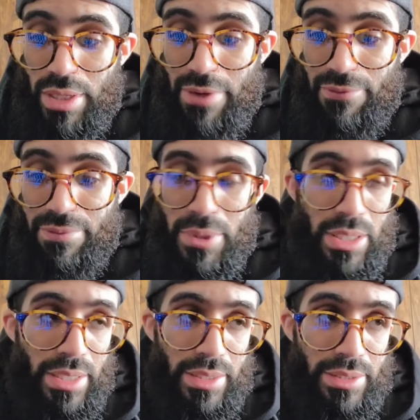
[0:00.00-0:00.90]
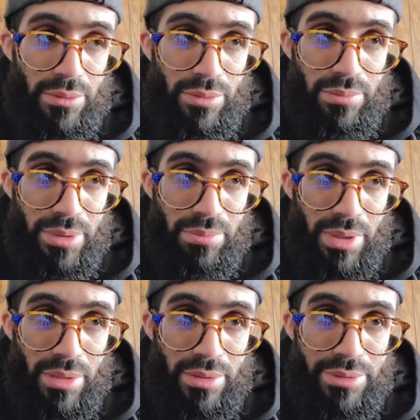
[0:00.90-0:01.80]
I feel like it would be
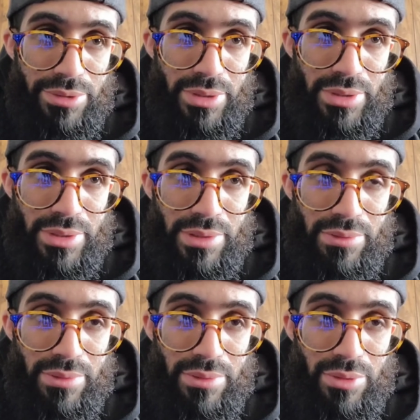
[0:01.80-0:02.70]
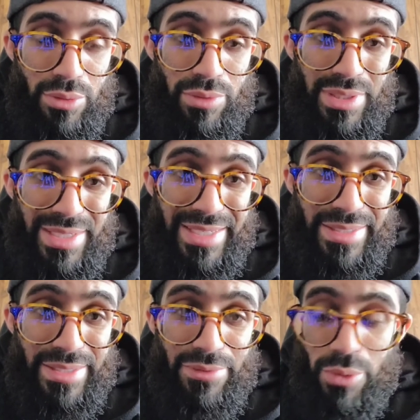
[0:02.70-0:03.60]
better just either doing a
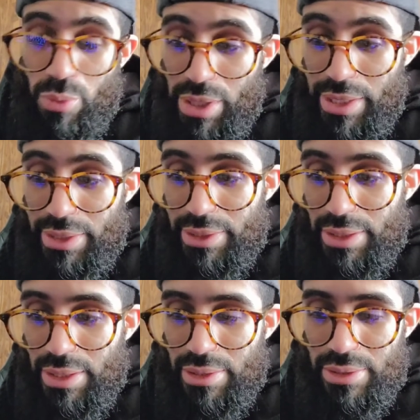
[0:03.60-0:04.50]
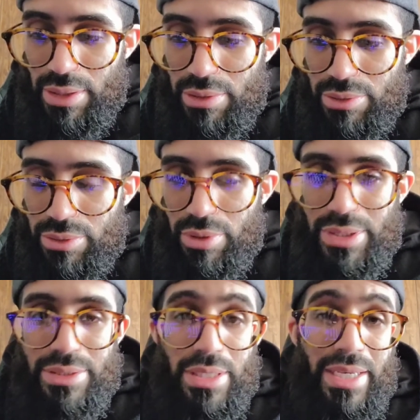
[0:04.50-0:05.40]
giveaway, not entirely sure.
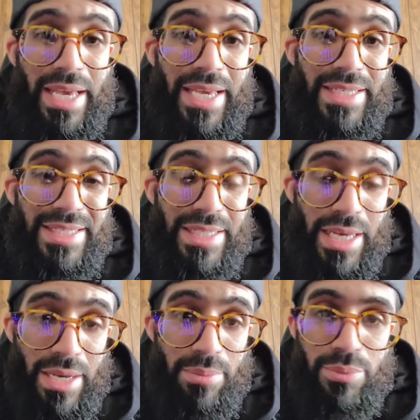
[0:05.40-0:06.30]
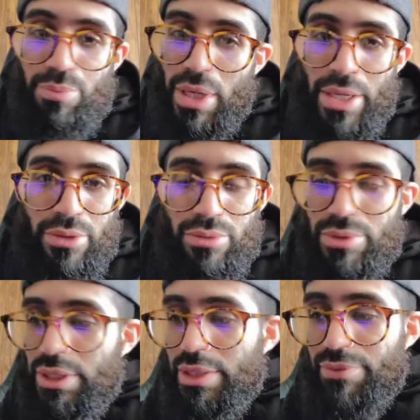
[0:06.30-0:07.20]
It's an AEM, brand new,
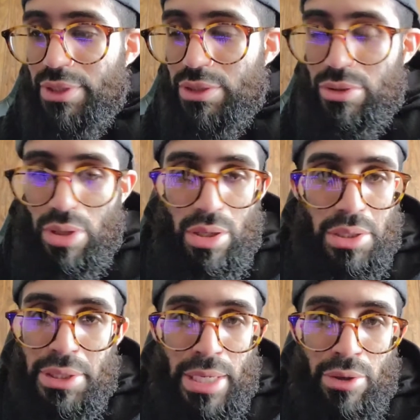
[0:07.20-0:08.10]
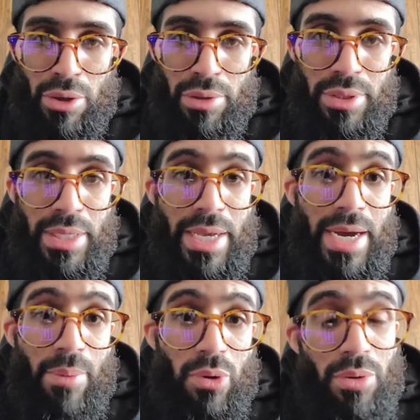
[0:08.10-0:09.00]
didn't even install it at all.
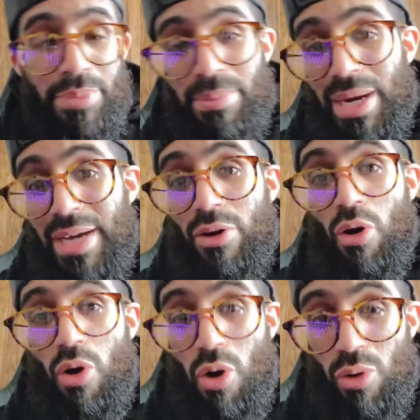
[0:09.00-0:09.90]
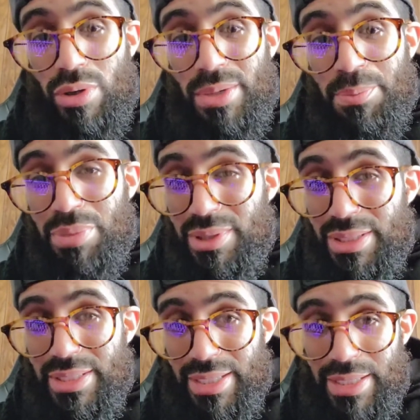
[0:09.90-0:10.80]
I'm going to be buying a whole
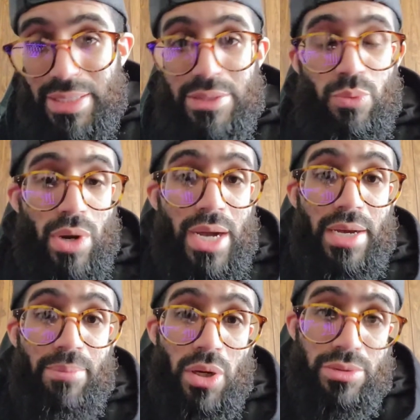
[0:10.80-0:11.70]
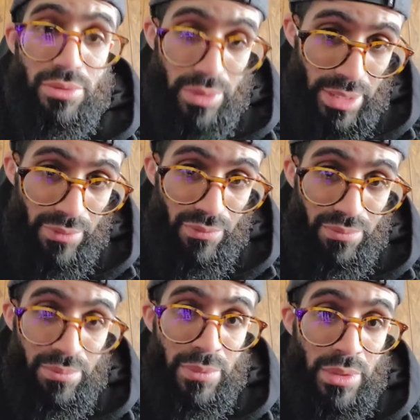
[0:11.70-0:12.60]
complete kit, is why I'm also
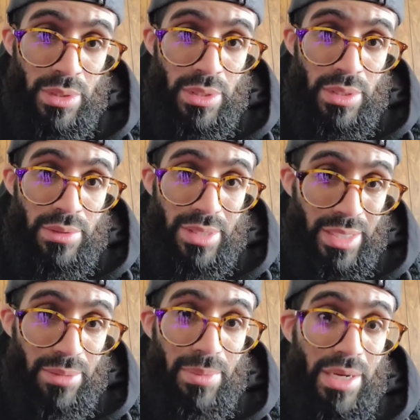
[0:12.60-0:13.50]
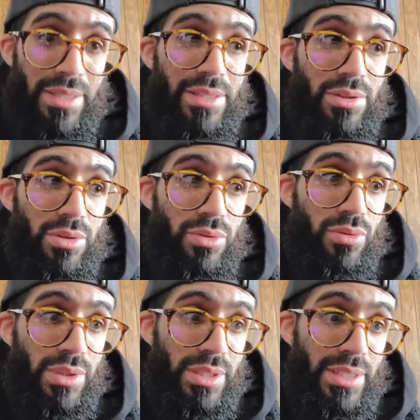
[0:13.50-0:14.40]
thinking about either
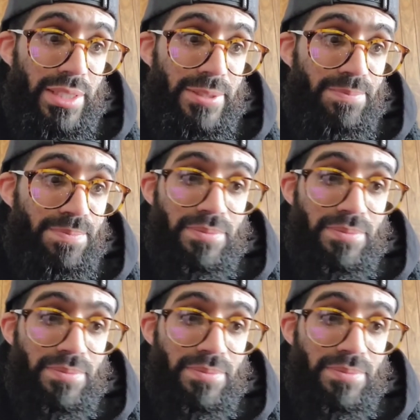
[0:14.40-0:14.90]
doing a